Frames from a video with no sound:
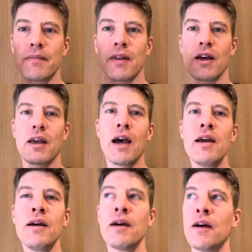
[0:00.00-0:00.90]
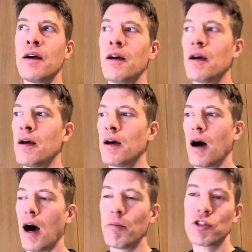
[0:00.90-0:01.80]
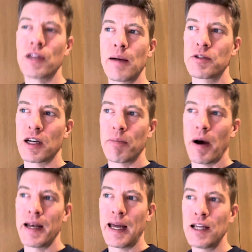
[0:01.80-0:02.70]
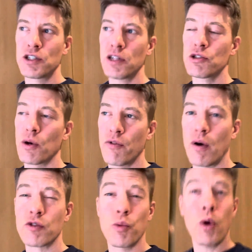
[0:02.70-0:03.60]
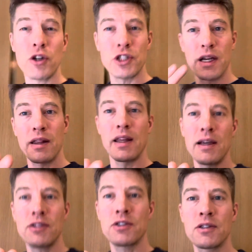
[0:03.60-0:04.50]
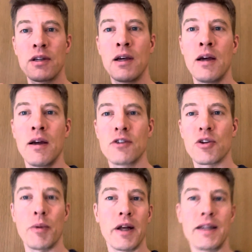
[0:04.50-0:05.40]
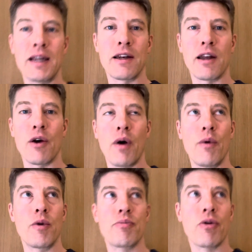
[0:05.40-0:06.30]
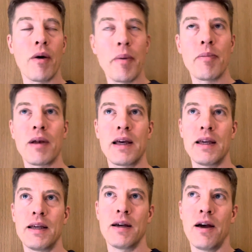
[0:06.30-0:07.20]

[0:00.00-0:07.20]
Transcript: Okay? I'm a skeptic by nature, so if I was watching this, someone I didn't know, I would probably